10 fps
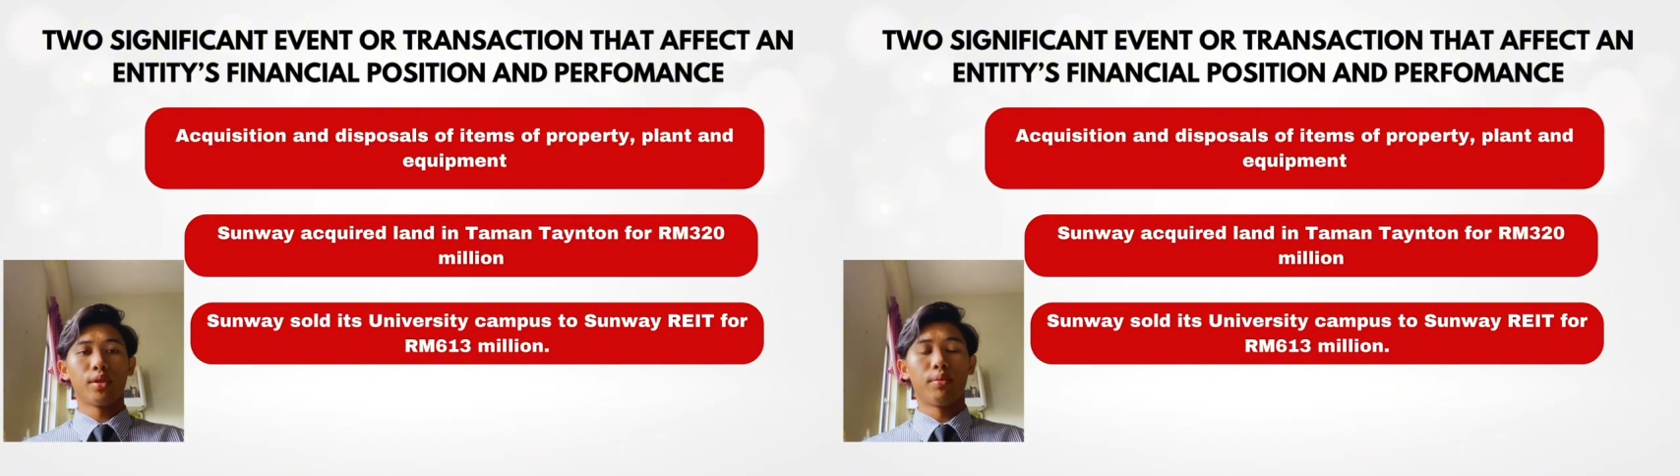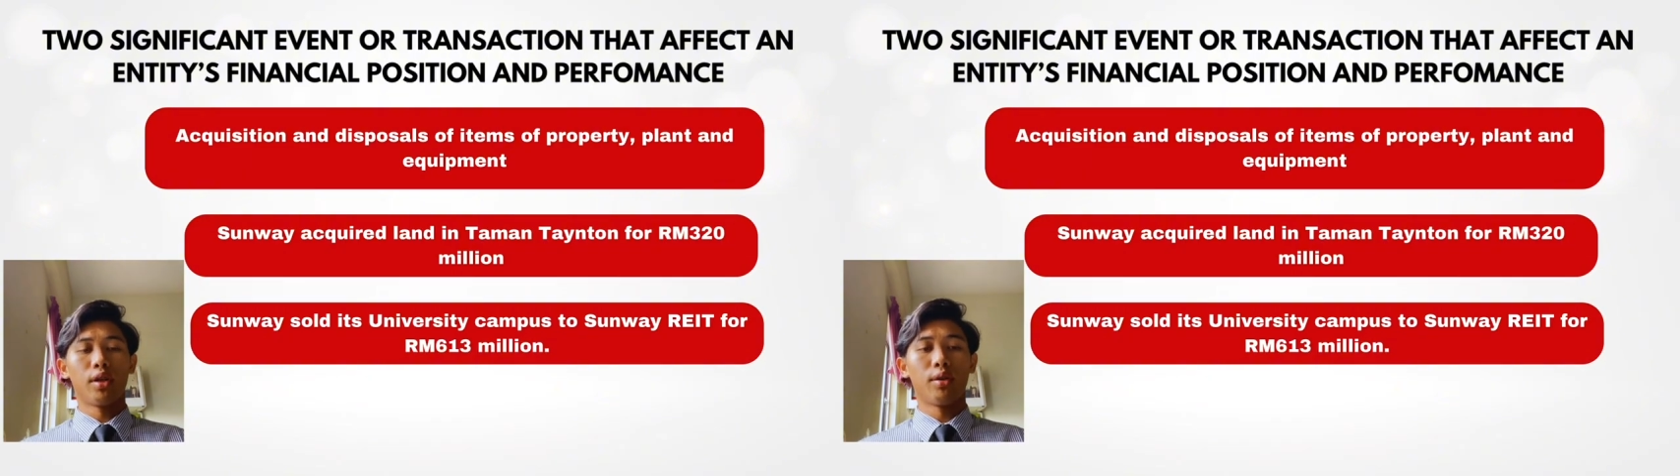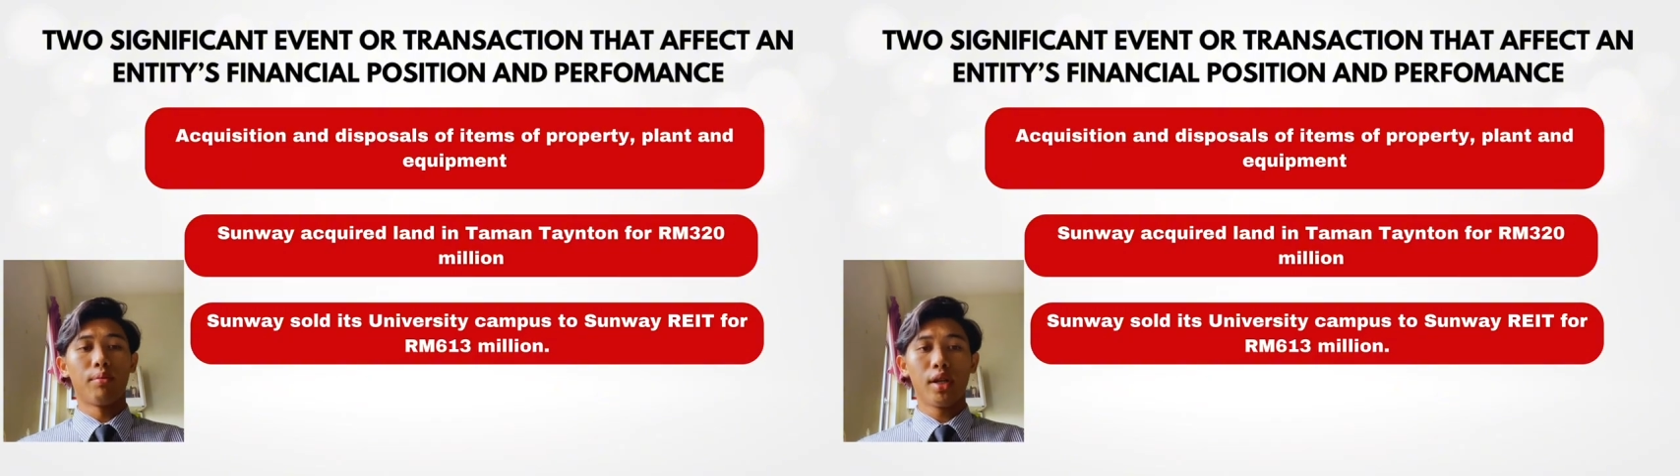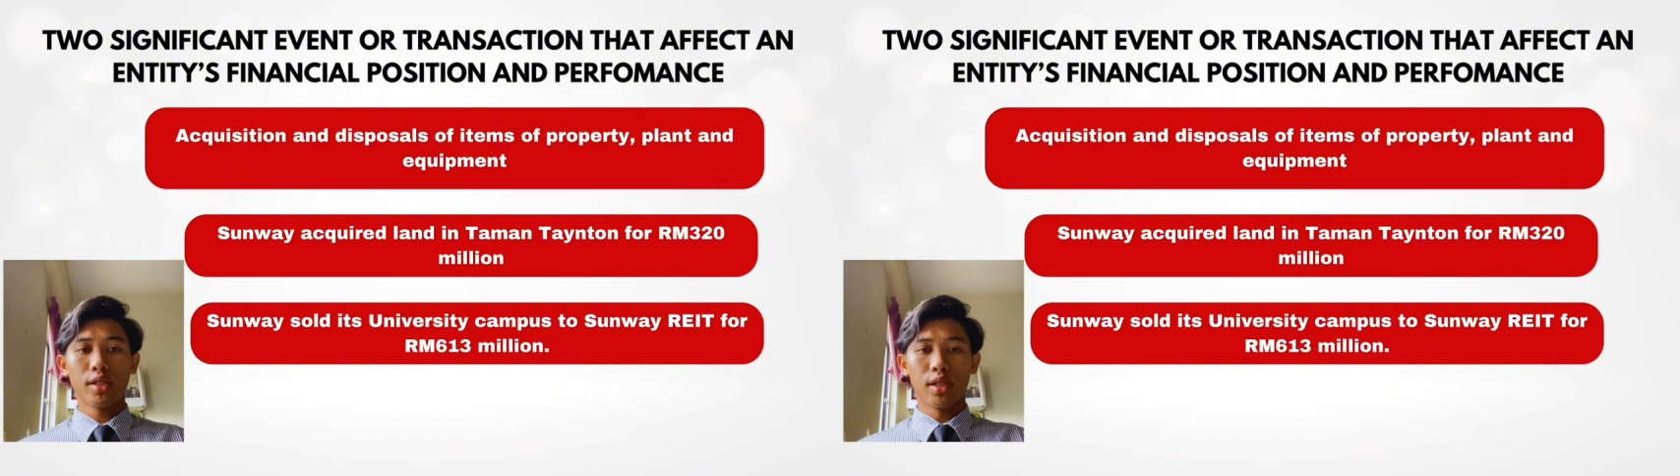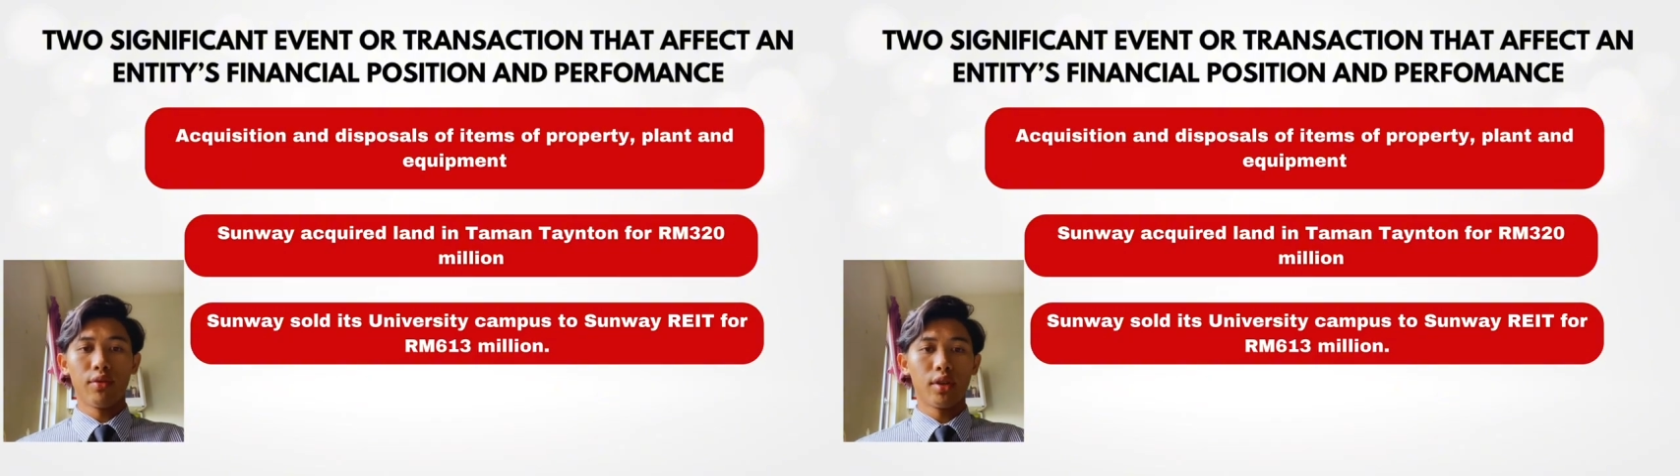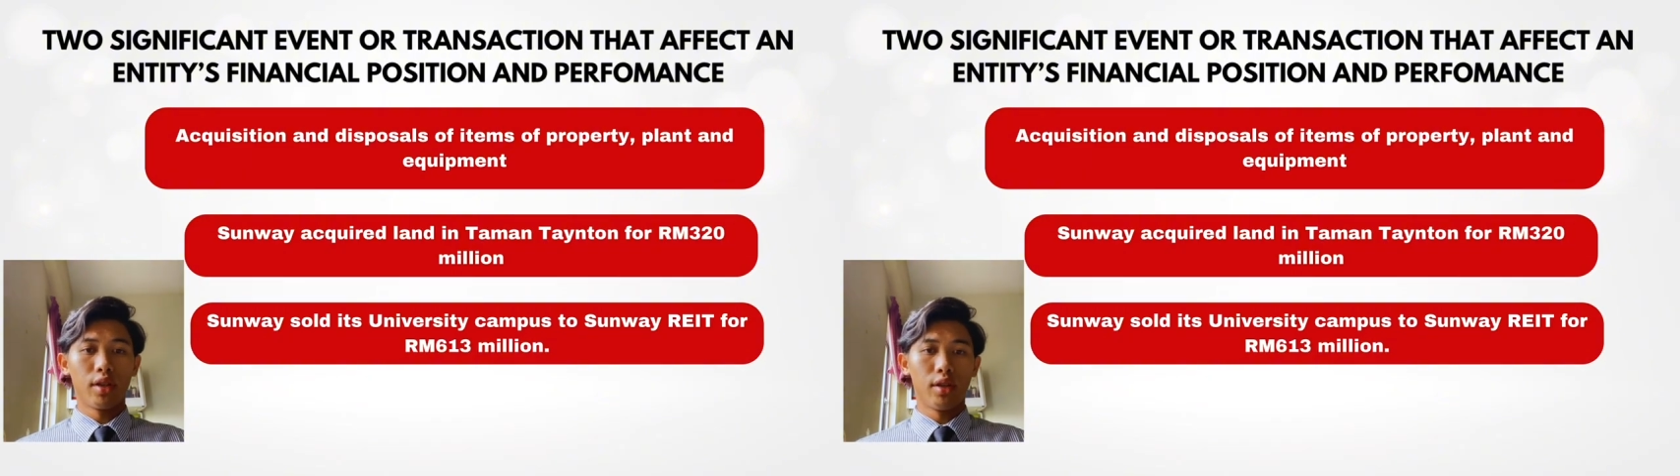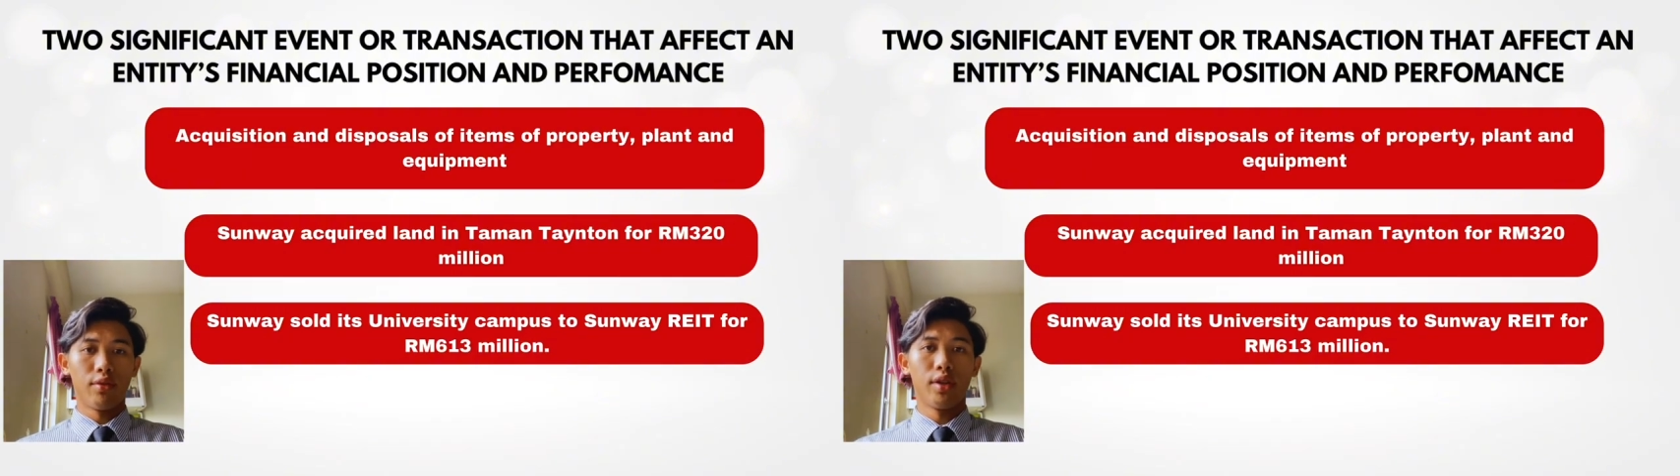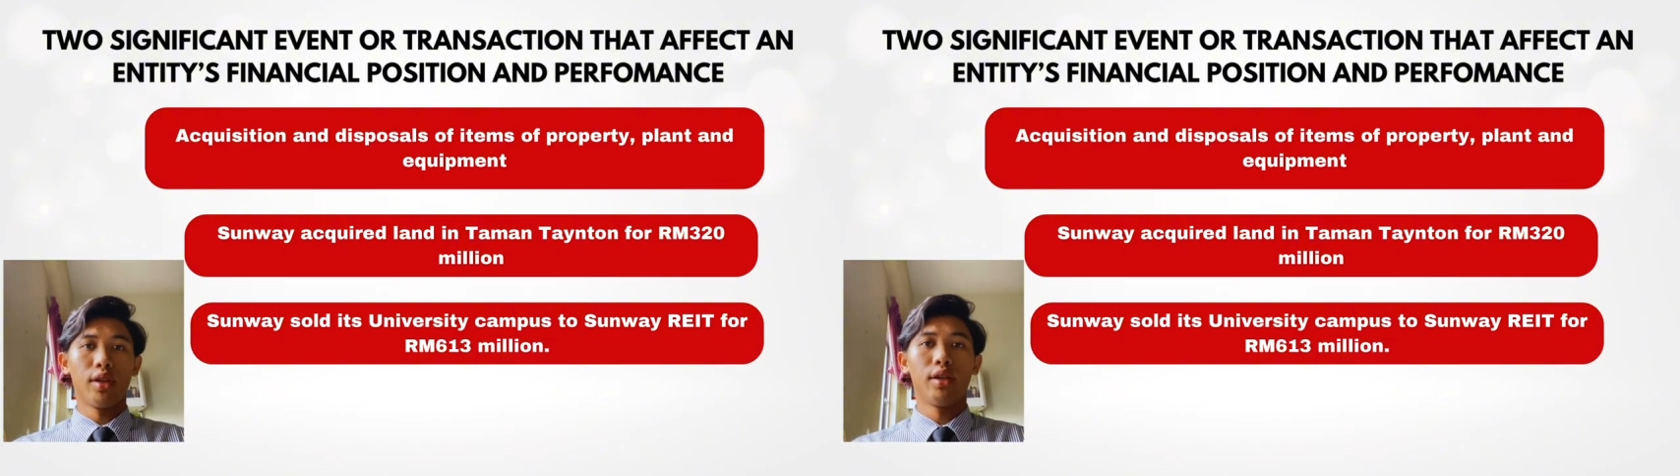about my significant
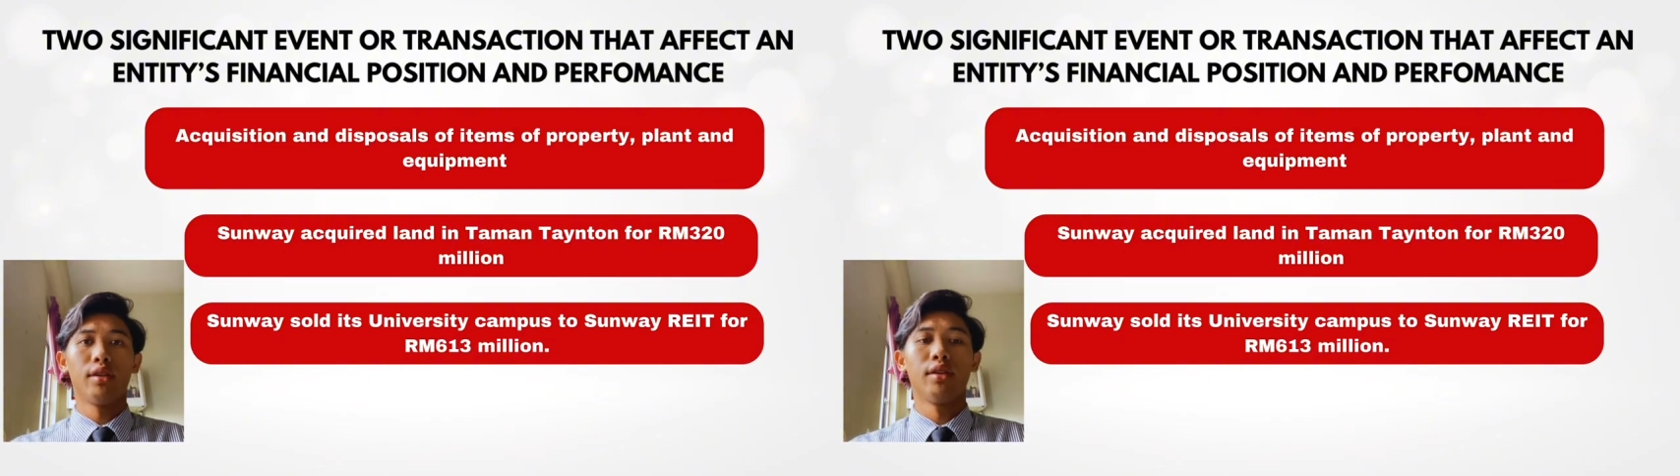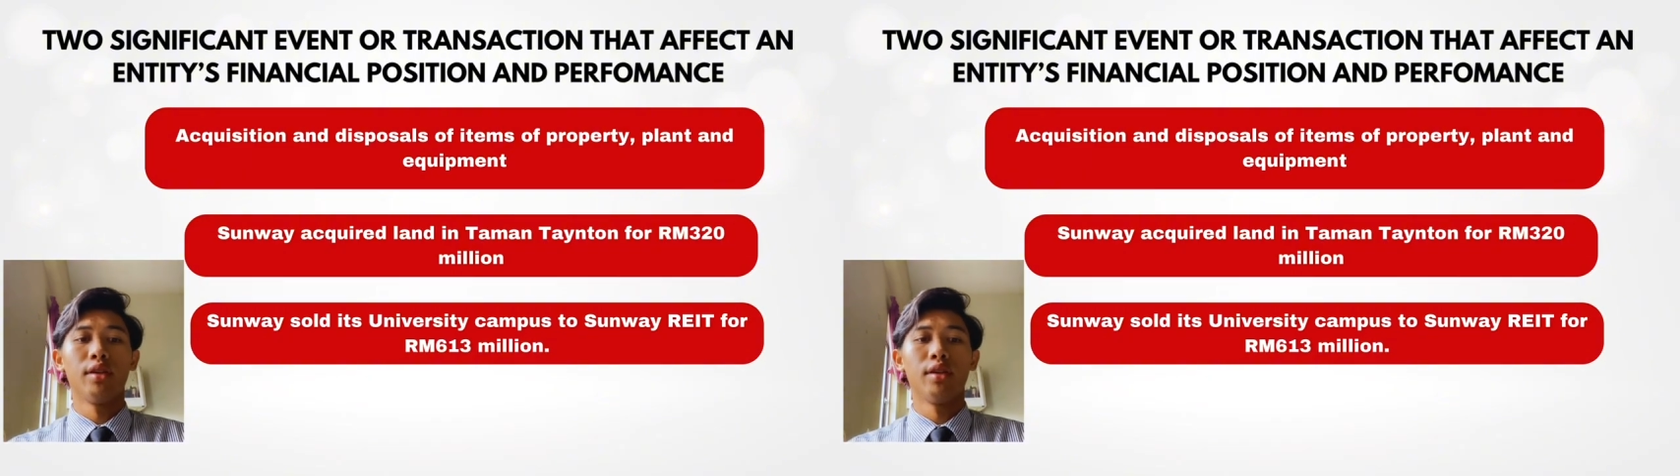event.